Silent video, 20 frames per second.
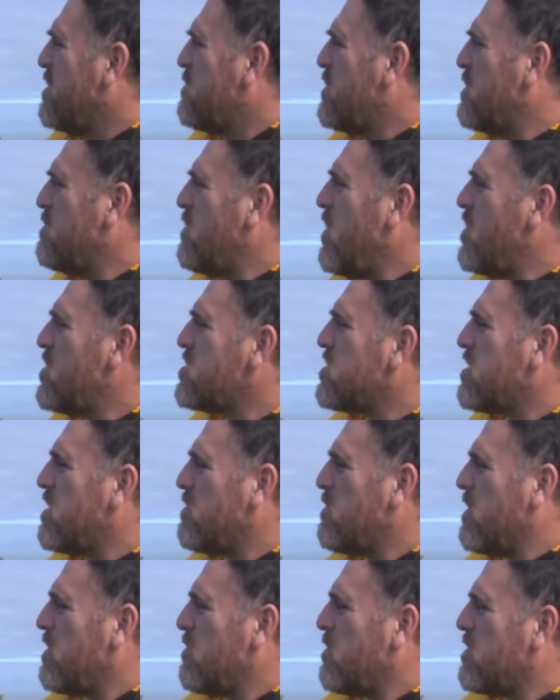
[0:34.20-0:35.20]
But mostly
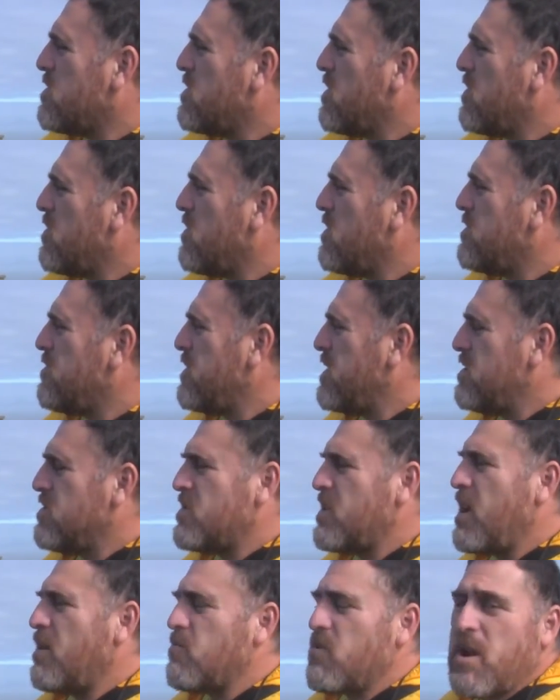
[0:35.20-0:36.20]
what we're doing
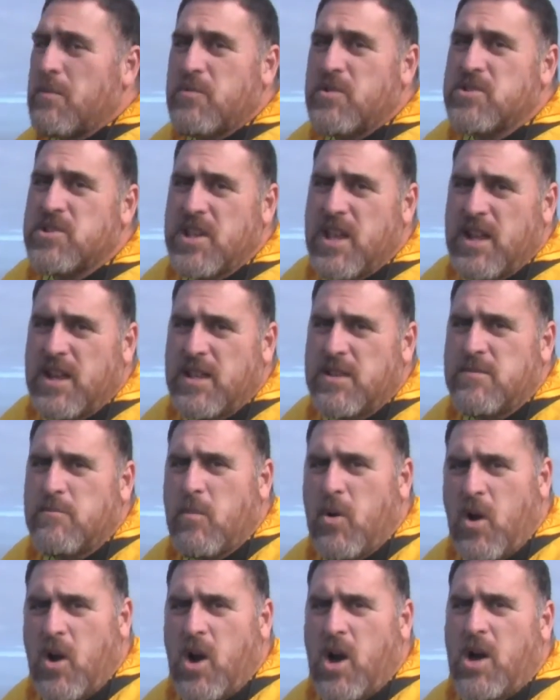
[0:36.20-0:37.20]
is I'm representing
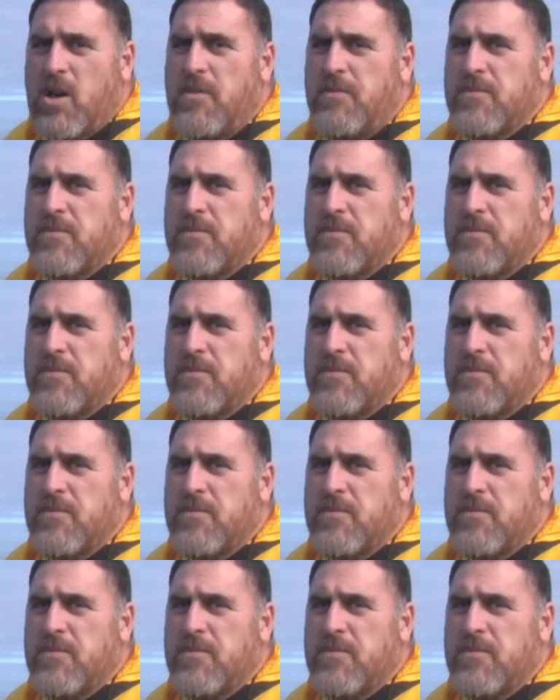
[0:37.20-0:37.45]
MAW,